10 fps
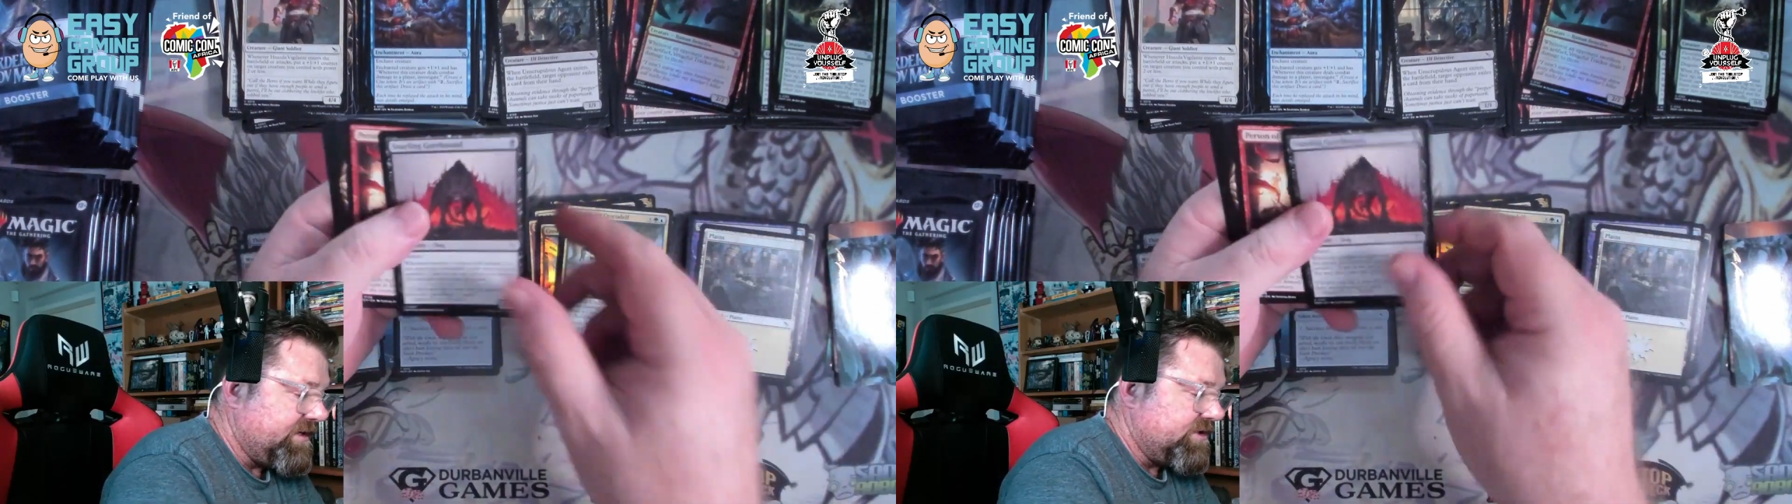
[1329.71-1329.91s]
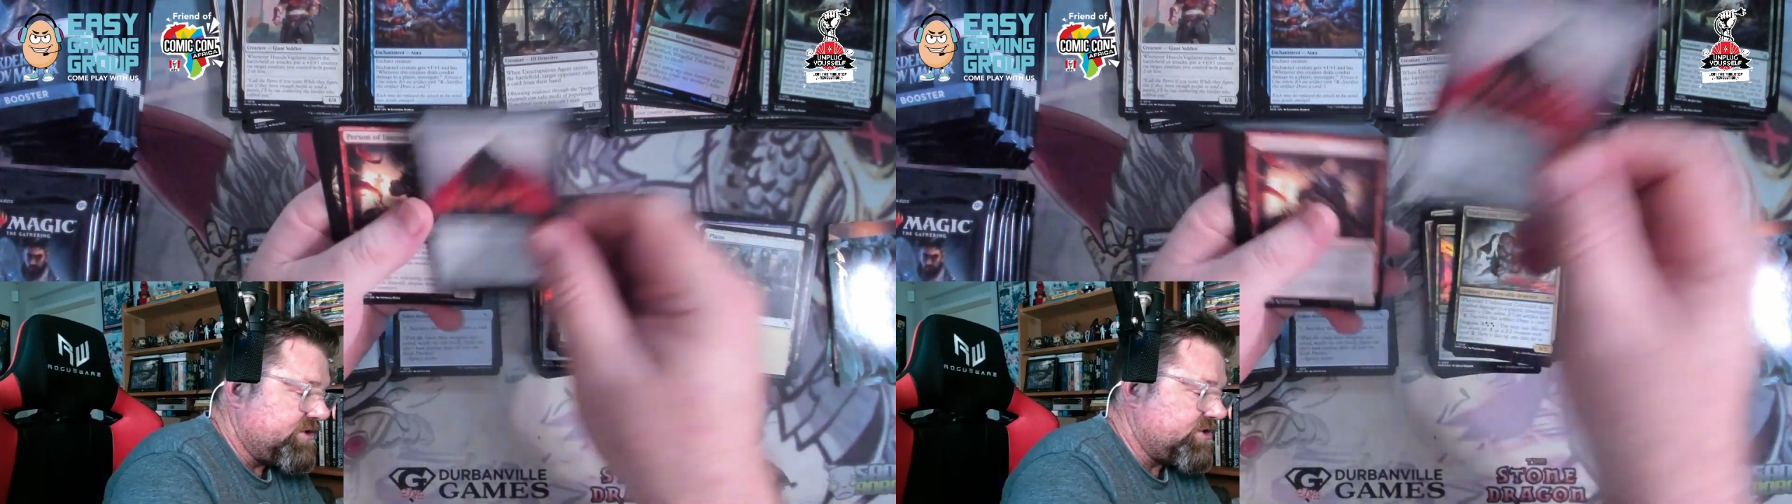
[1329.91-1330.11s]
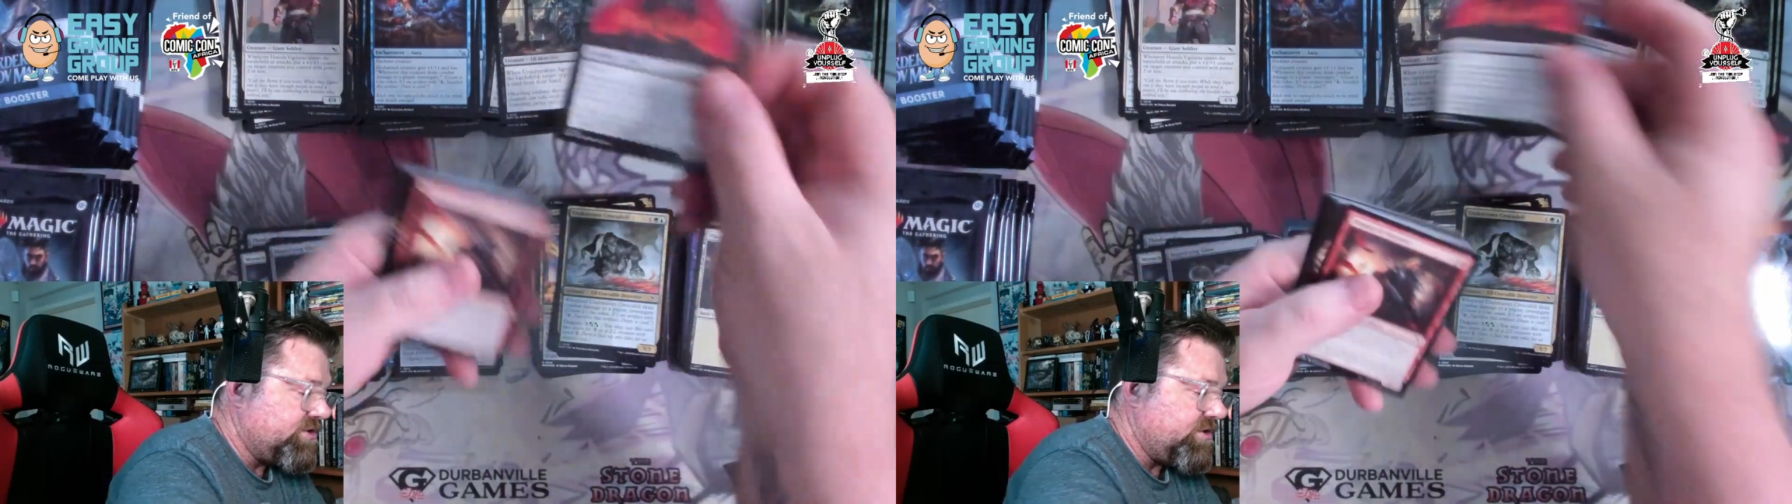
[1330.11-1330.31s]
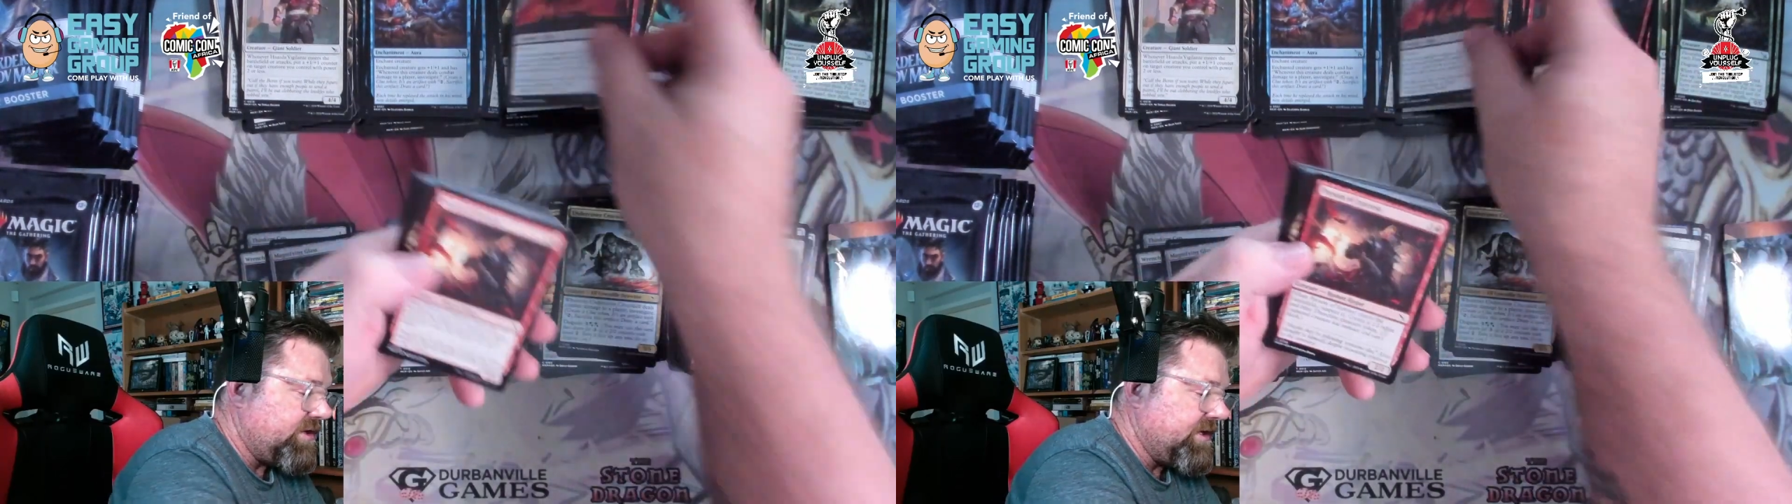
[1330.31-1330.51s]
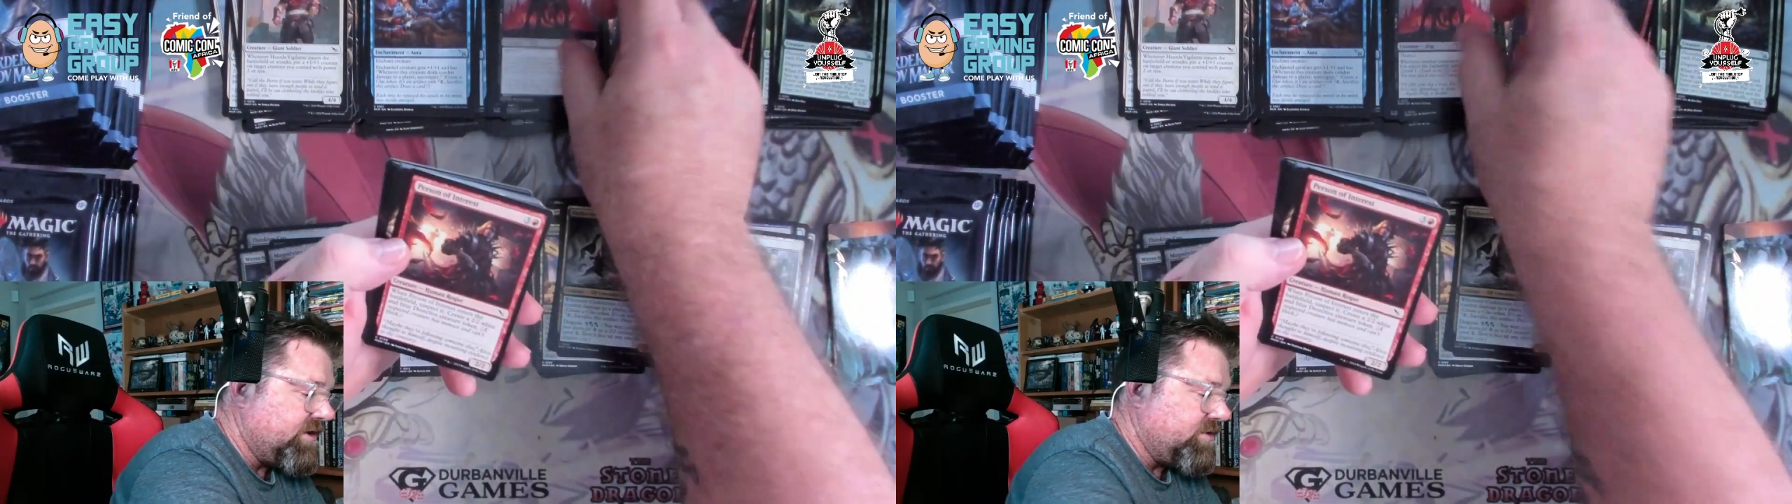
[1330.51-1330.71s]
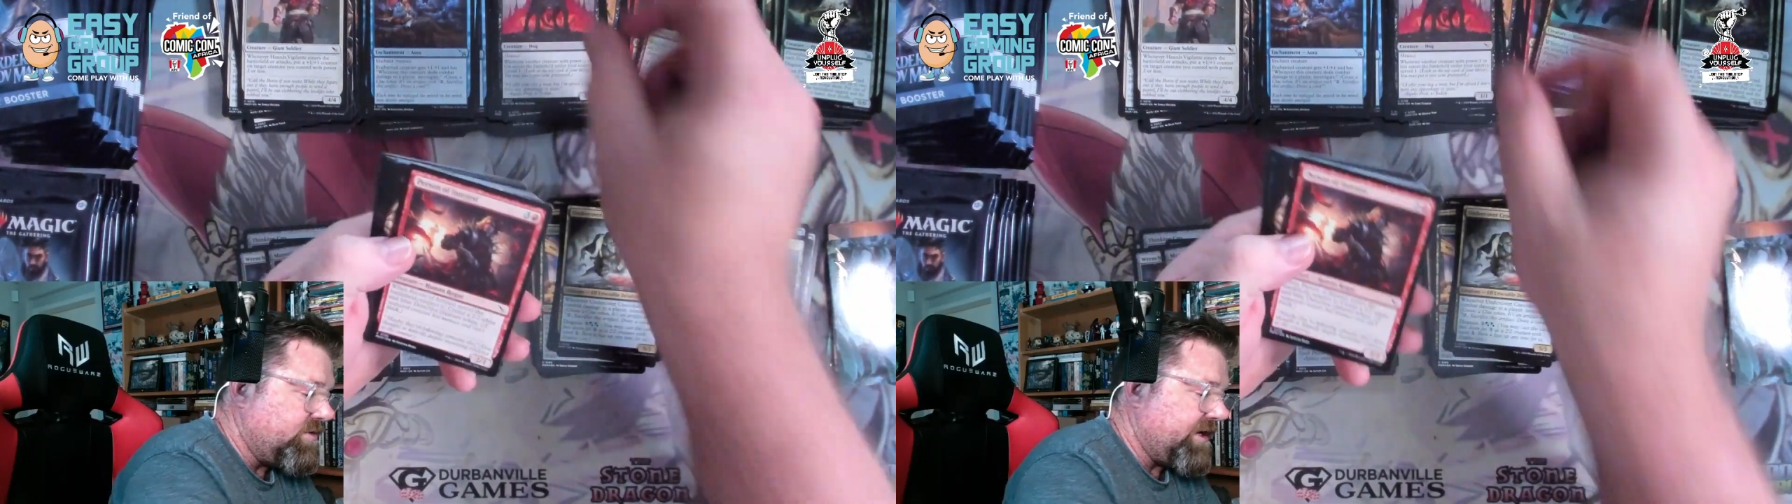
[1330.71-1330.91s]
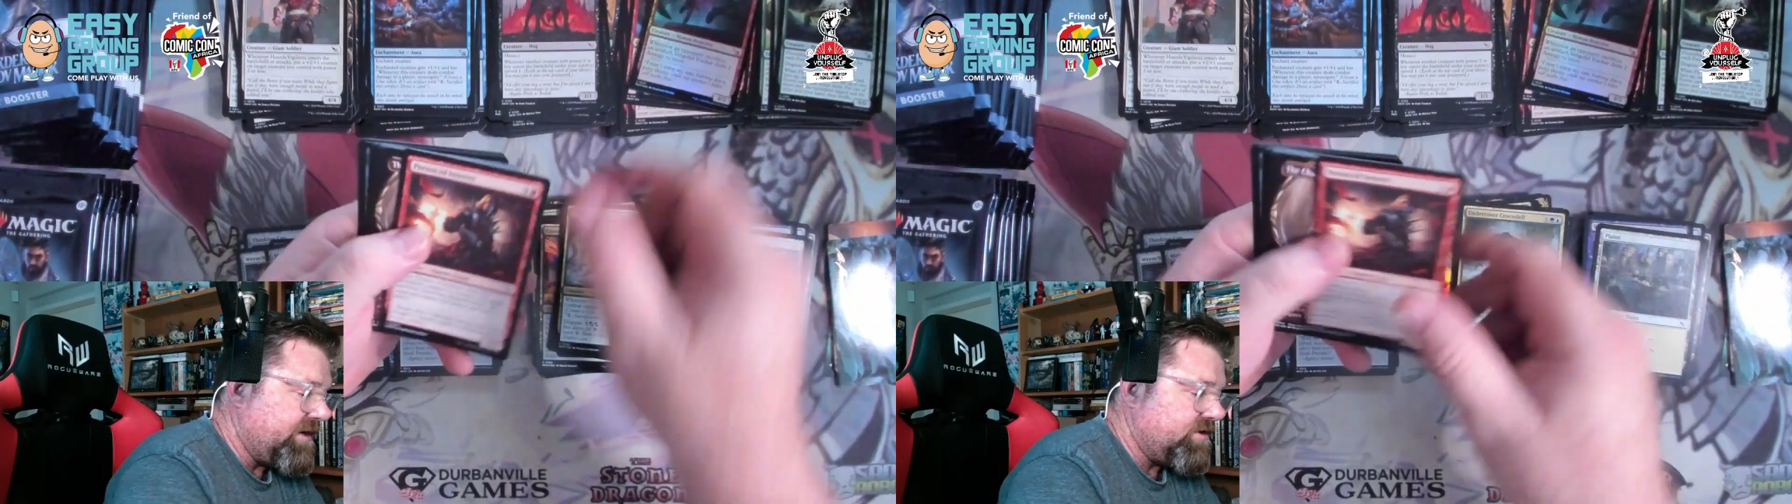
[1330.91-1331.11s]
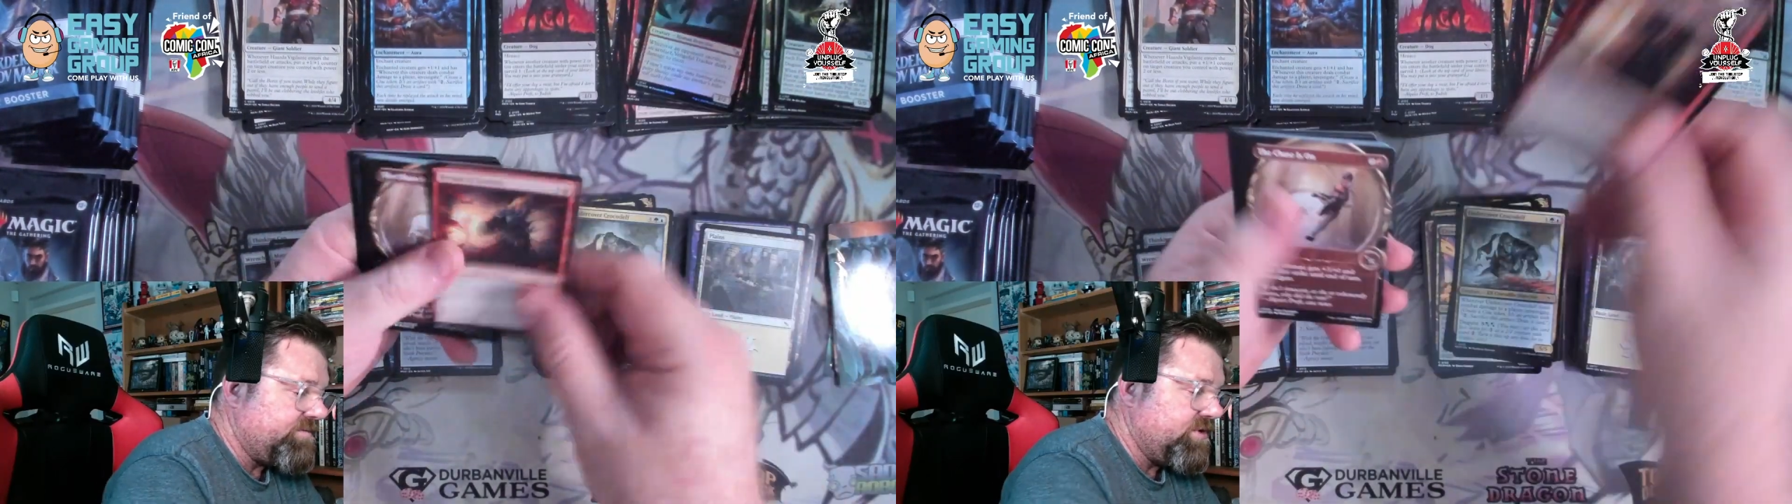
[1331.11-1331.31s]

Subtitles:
Snarling Gorehound,